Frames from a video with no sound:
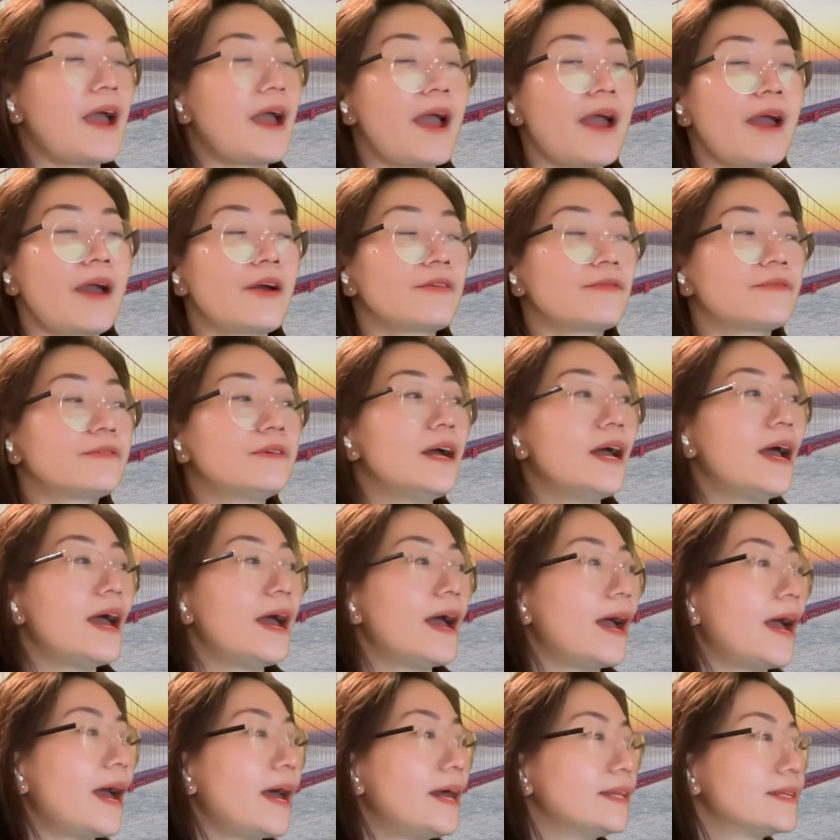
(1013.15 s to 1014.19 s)
health,
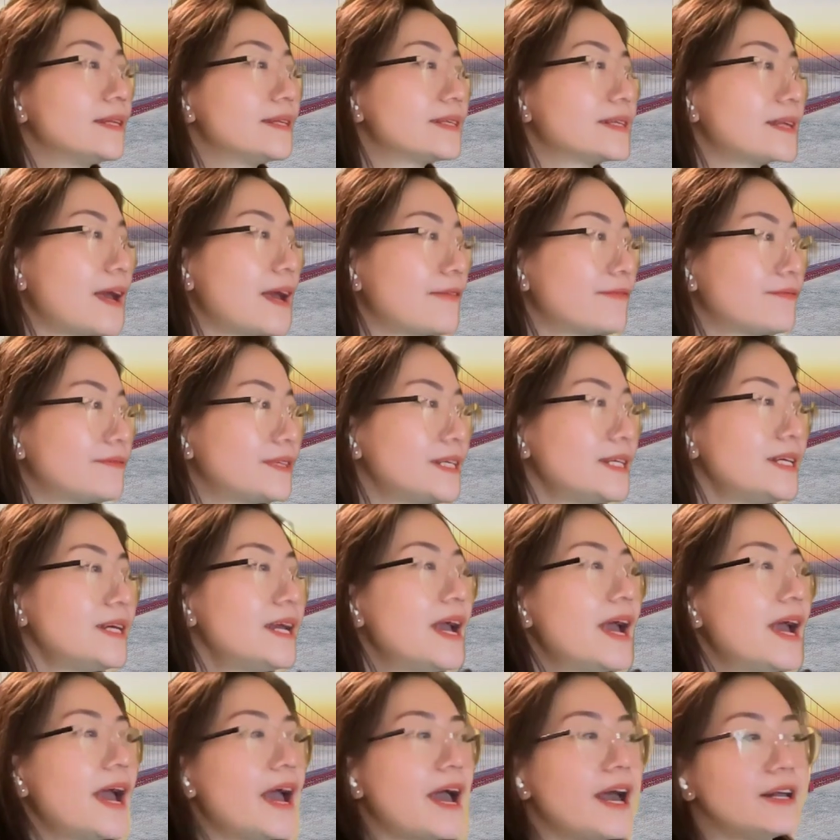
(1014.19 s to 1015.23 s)
and safety
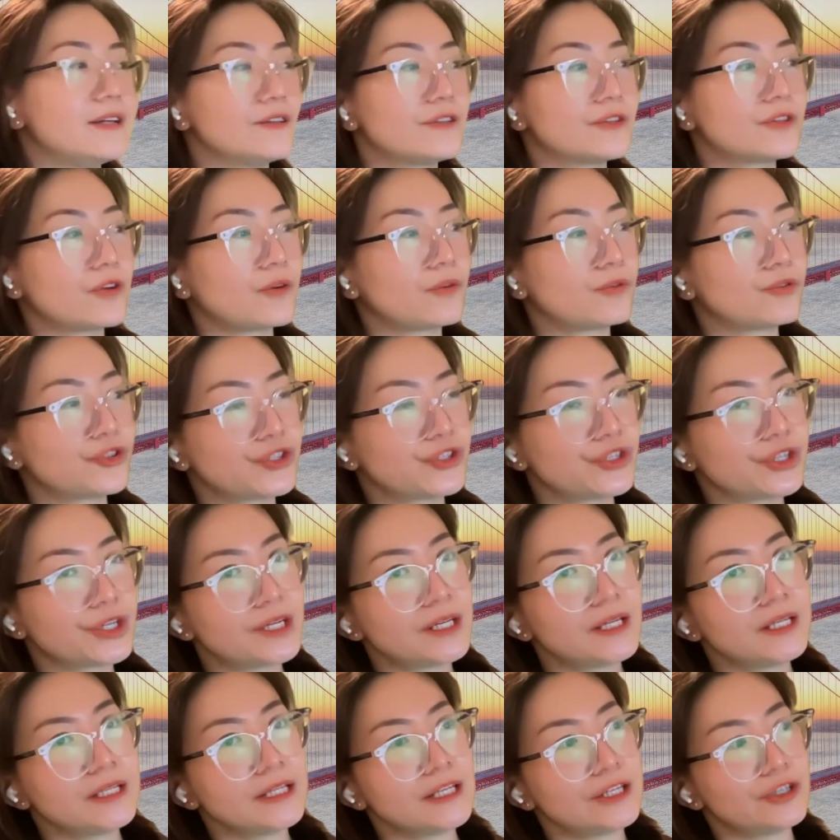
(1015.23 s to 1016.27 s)
and
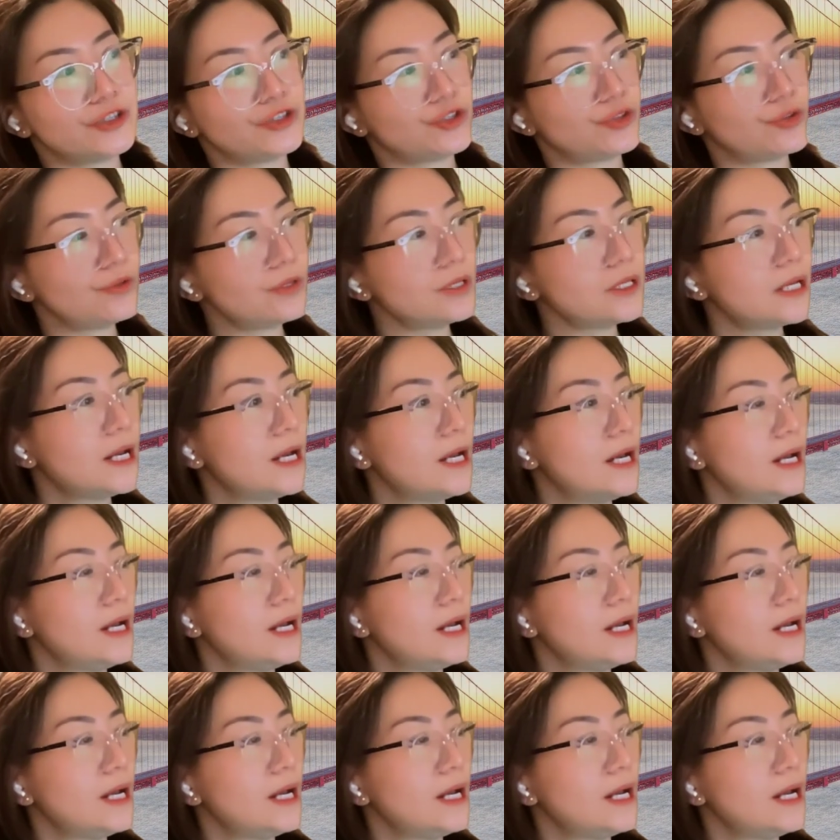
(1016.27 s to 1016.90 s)
social issues.